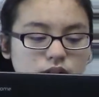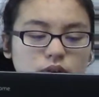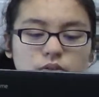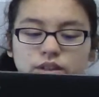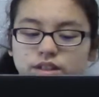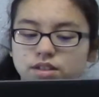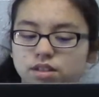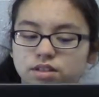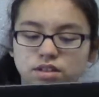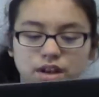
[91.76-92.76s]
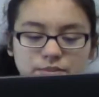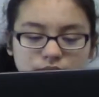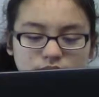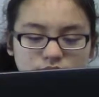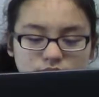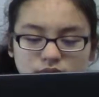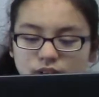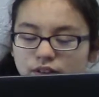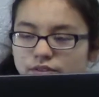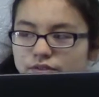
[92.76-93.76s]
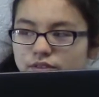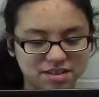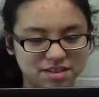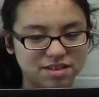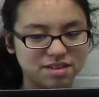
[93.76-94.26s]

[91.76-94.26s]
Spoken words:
Oh, like 6 times 6 is 12?